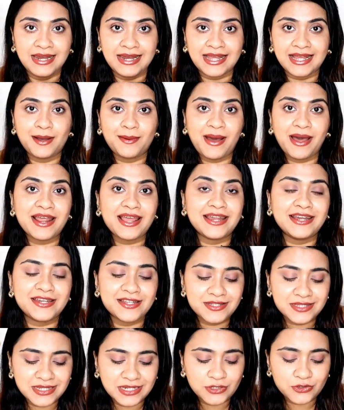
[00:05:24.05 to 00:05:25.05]
Like our
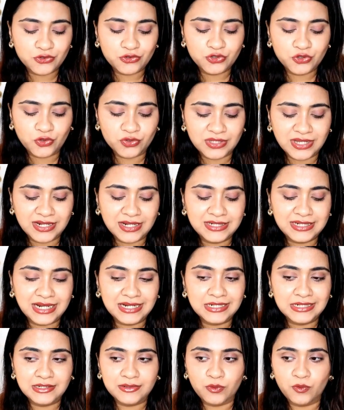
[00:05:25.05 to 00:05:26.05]
Indian skin tone jo hota hai na,
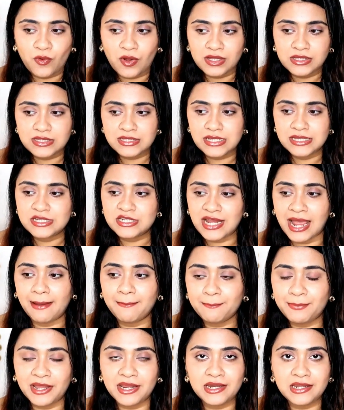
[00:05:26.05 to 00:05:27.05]
that wants
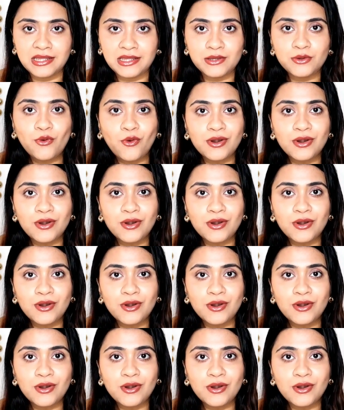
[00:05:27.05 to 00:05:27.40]
champagne-y,